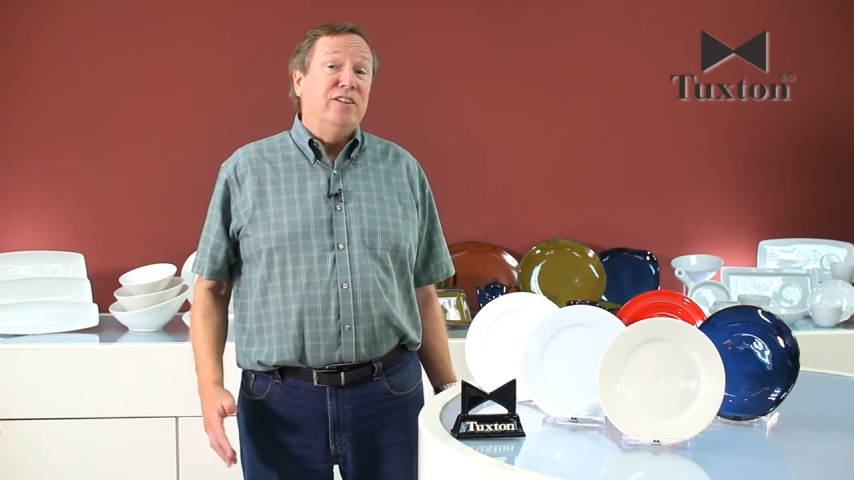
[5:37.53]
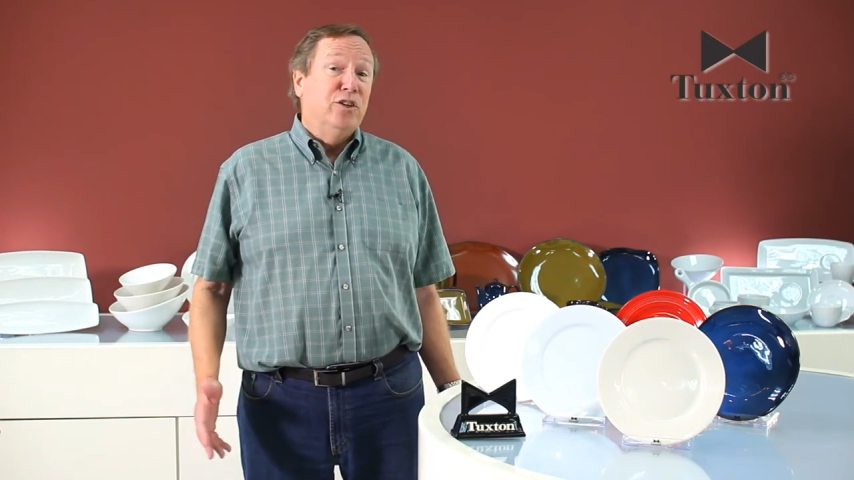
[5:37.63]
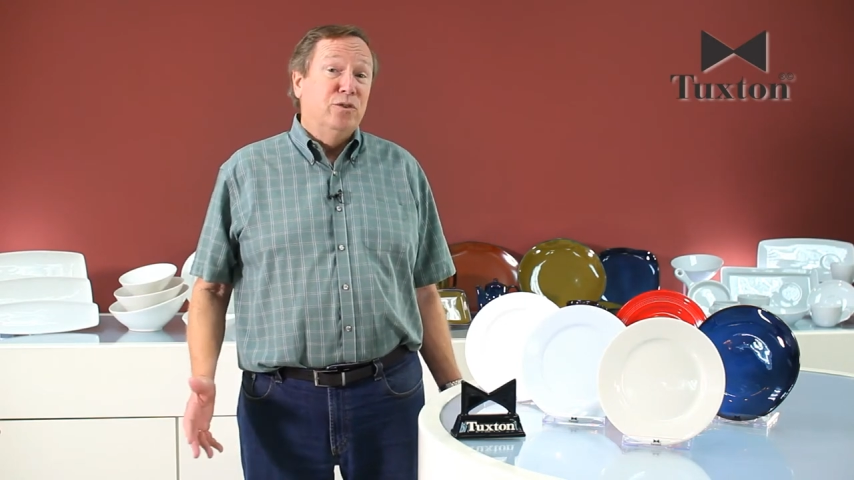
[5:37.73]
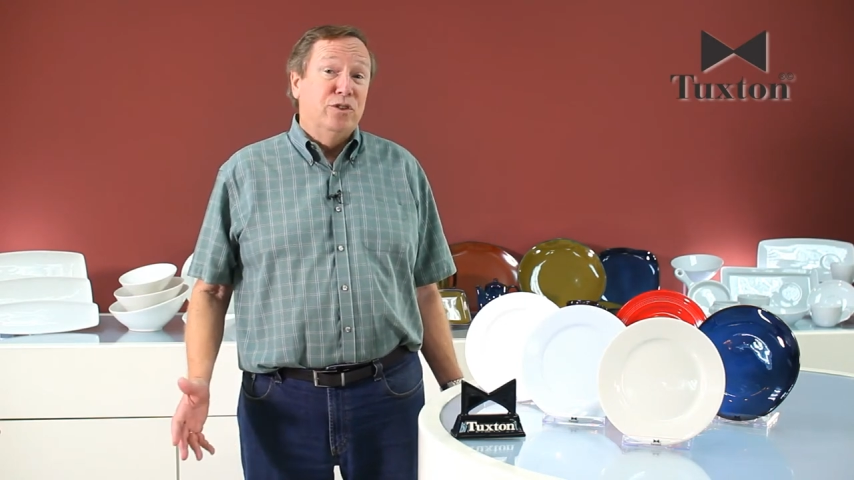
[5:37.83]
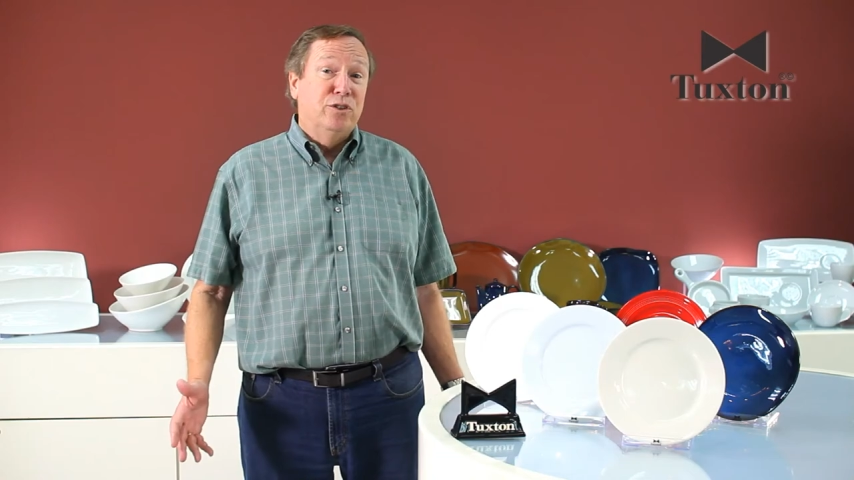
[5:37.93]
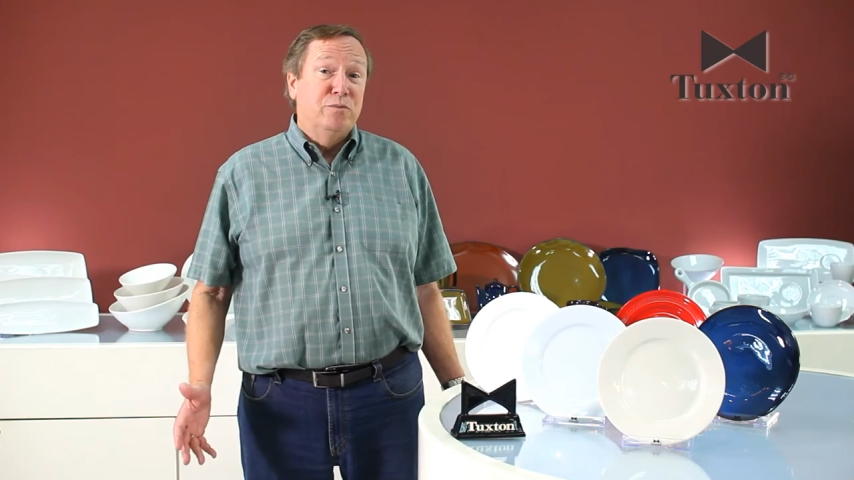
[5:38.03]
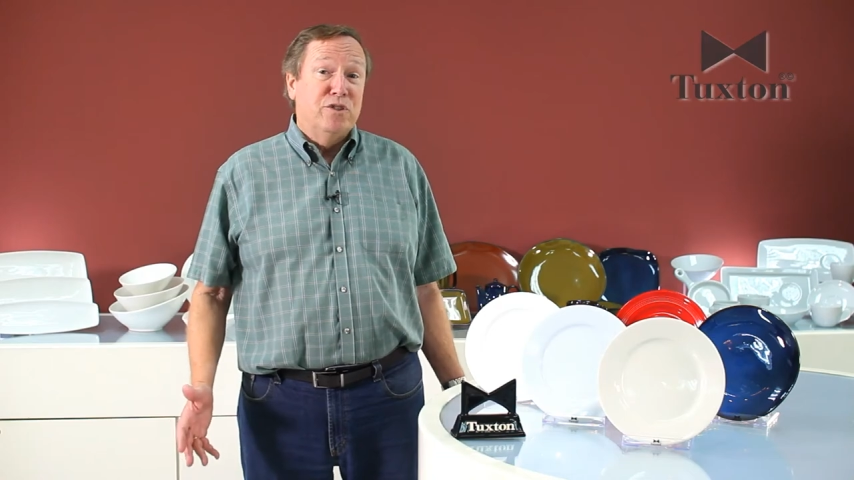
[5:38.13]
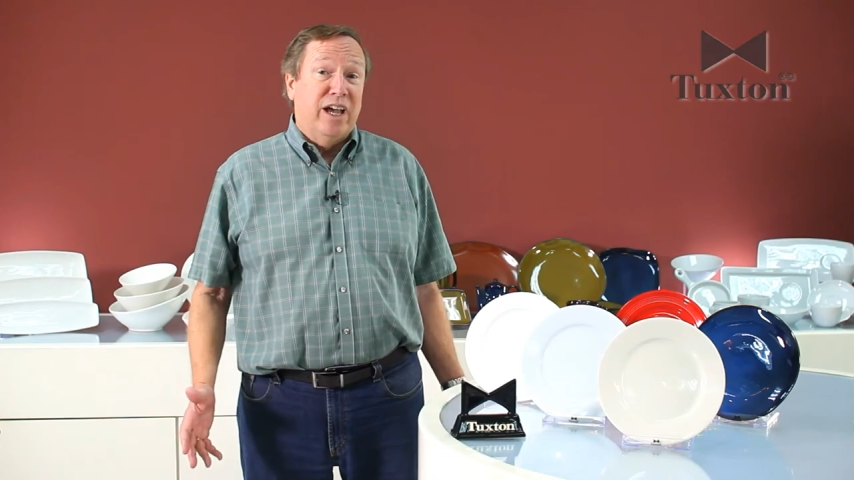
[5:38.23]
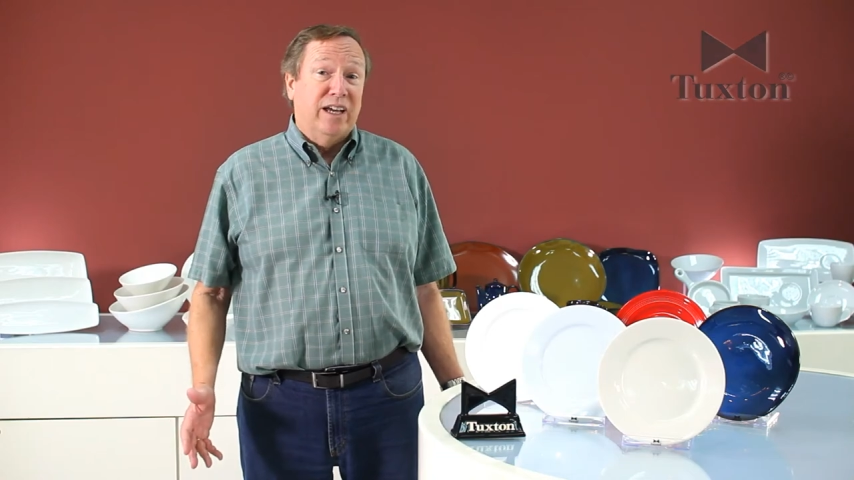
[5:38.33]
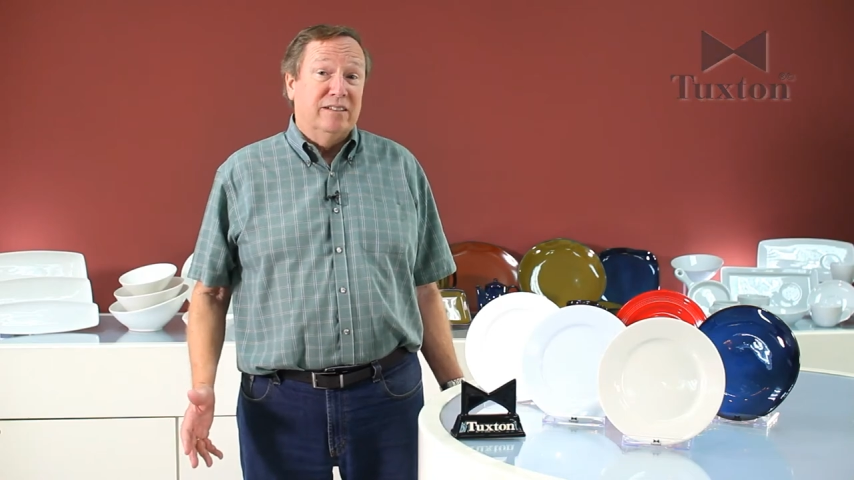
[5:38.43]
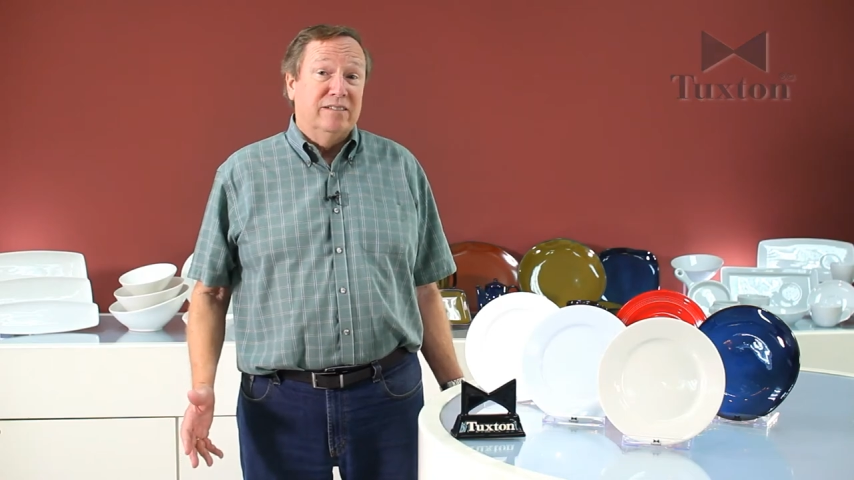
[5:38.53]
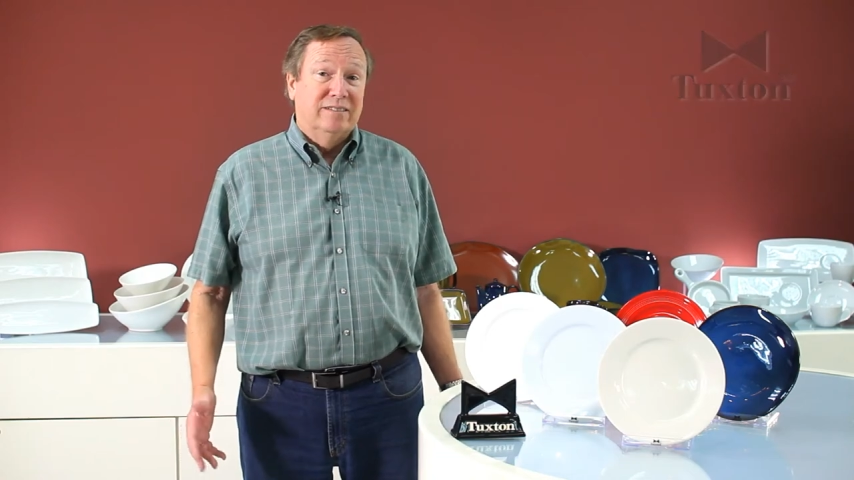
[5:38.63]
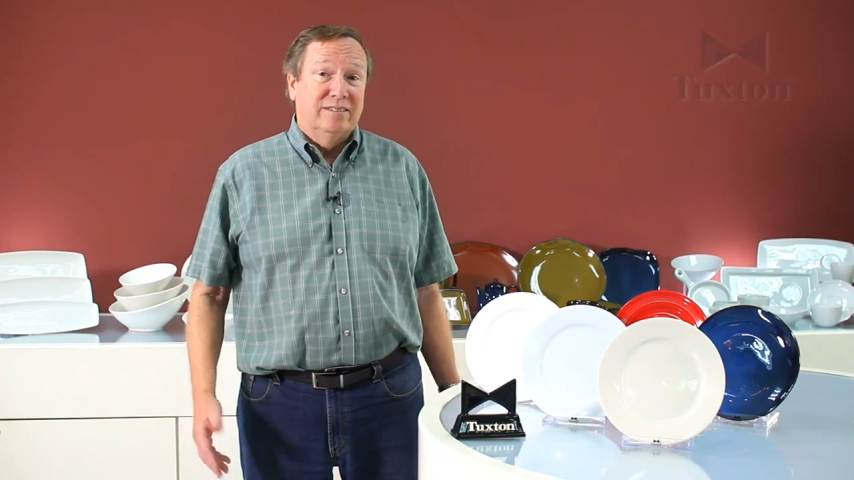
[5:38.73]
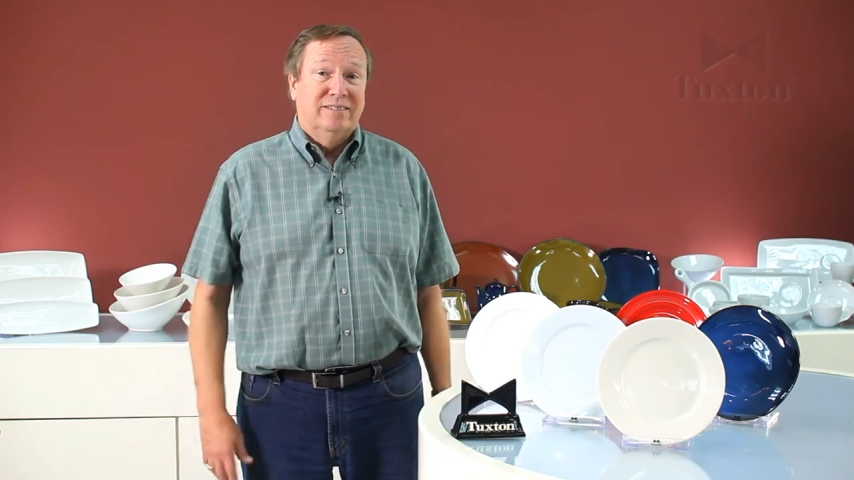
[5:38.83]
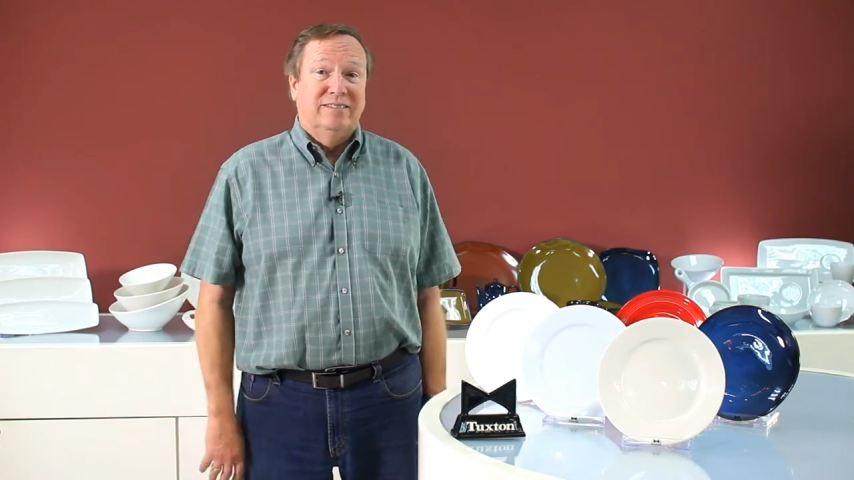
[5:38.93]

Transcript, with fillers: and YouTube channel.